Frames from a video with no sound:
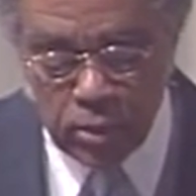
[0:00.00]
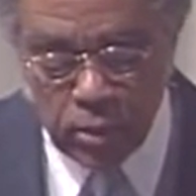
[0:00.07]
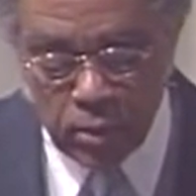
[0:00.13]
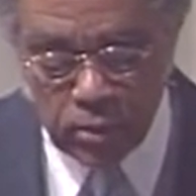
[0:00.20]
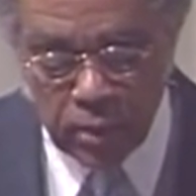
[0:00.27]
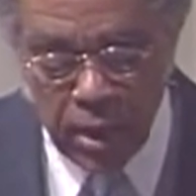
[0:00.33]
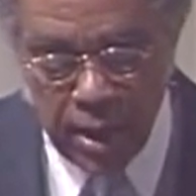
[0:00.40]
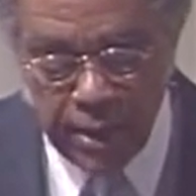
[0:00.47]

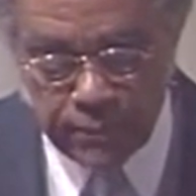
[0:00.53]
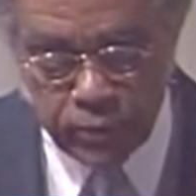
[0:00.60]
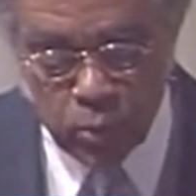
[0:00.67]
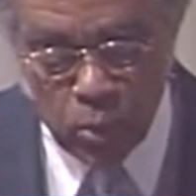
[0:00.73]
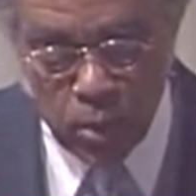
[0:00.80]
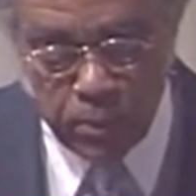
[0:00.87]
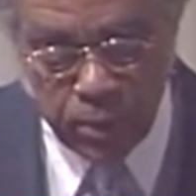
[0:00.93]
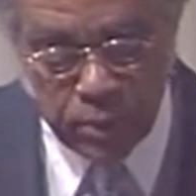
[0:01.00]
your lives
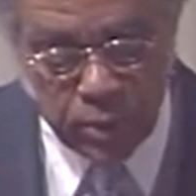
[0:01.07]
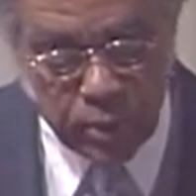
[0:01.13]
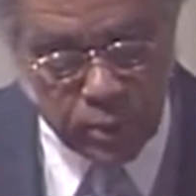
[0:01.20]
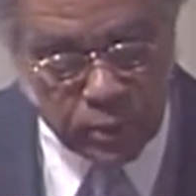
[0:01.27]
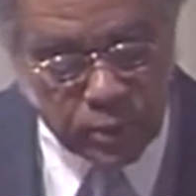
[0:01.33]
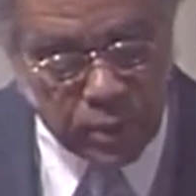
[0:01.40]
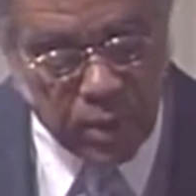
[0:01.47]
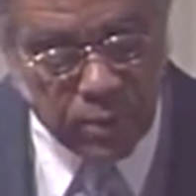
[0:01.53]
will
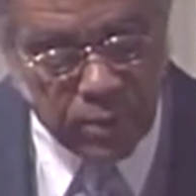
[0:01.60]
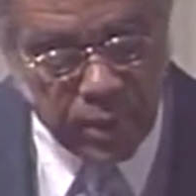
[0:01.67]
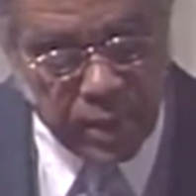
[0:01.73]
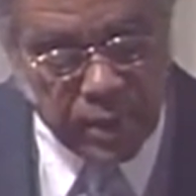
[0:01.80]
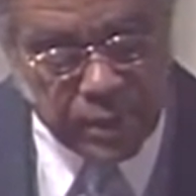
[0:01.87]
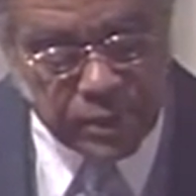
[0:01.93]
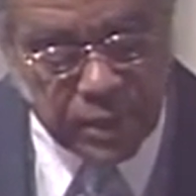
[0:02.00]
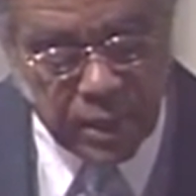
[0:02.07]
produce
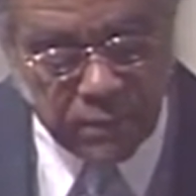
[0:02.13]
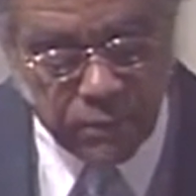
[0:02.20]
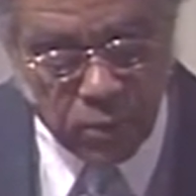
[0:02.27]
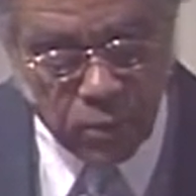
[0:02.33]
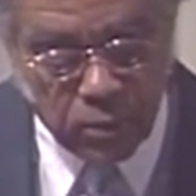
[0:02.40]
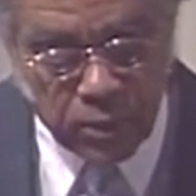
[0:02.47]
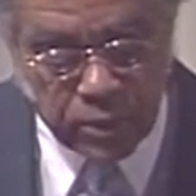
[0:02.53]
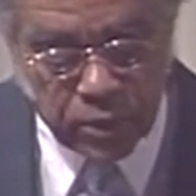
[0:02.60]
these
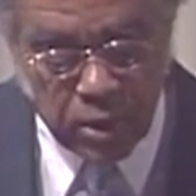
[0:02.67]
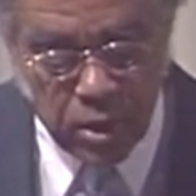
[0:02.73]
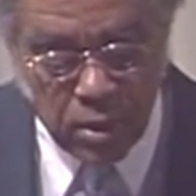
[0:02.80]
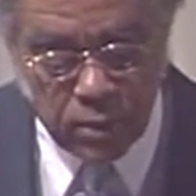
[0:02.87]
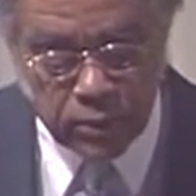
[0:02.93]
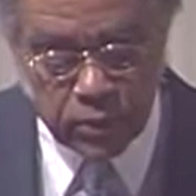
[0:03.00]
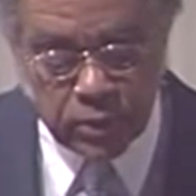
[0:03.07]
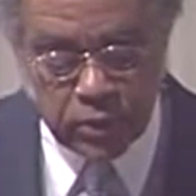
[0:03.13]
evil
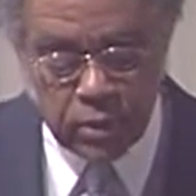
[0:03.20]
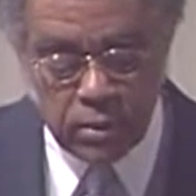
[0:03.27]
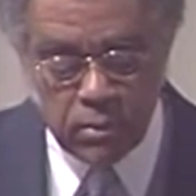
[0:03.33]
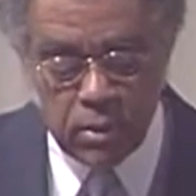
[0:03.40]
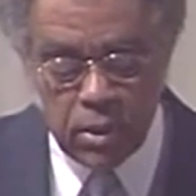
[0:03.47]
results: